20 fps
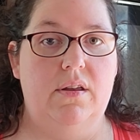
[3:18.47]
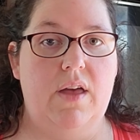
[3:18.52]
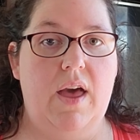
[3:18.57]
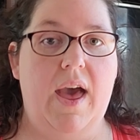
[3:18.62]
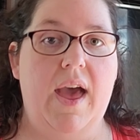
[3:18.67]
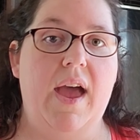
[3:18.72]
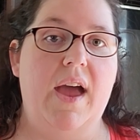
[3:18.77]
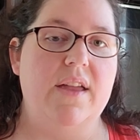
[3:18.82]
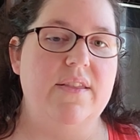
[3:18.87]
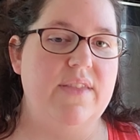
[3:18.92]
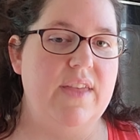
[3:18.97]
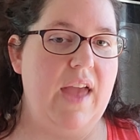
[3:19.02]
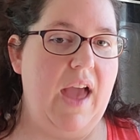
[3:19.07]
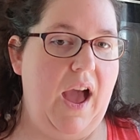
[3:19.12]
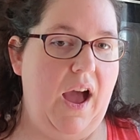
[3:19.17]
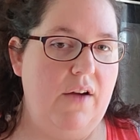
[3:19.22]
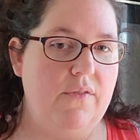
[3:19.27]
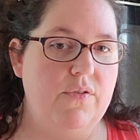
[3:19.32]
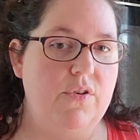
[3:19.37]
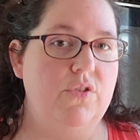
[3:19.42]
And the
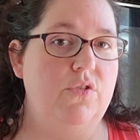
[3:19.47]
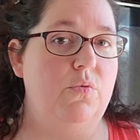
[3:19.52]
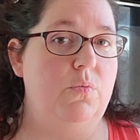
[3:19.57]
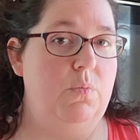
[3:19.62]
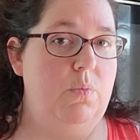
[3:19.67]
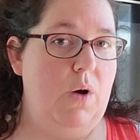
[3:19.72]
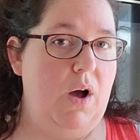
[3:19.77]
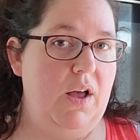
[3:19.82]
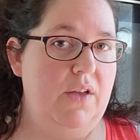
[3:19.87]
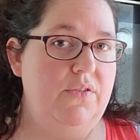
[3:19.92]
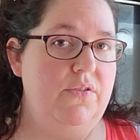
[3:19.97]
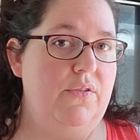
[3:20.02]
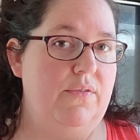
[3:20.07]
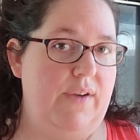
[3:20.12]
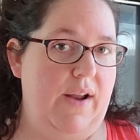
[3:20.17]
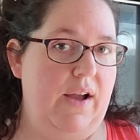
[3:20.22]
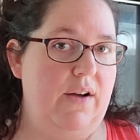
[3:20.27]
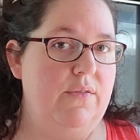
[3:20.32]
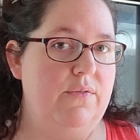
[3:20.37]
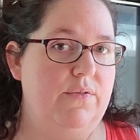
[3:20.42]
average was
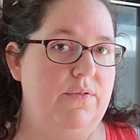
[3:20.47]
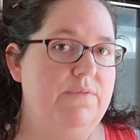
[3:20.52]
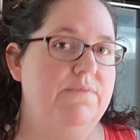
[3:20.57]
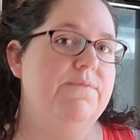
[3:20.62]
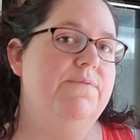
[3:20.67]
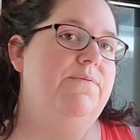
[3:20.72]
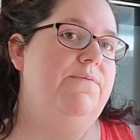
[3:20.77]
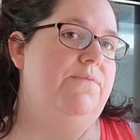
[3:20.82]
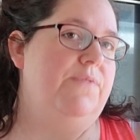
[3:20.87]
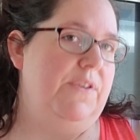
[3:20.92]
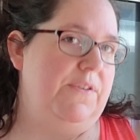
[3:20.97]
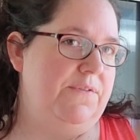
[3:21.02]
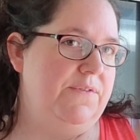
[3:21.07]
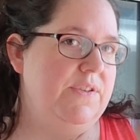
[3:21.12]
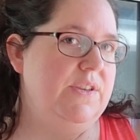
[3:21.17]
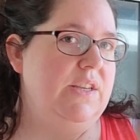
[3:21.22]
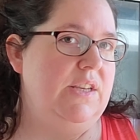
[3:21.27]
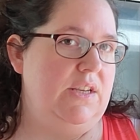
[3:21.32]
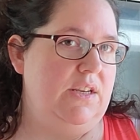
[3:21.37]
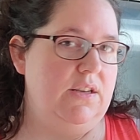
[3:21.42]
around
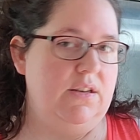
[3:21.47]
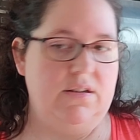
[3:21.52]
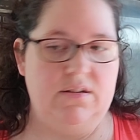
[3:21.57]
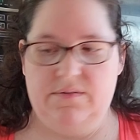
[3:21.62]
15.